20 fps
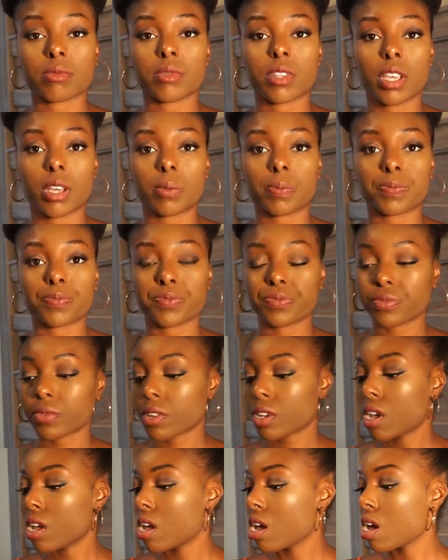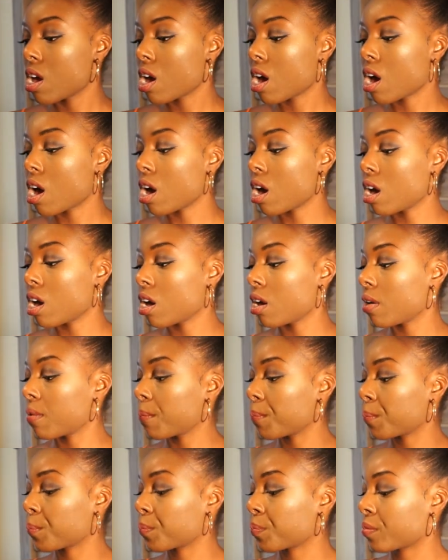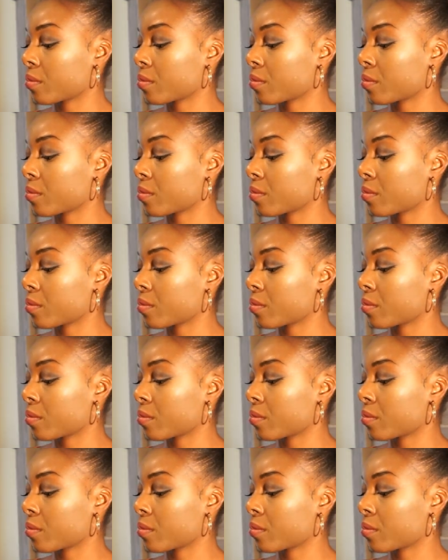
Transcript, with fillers: yeah. Um,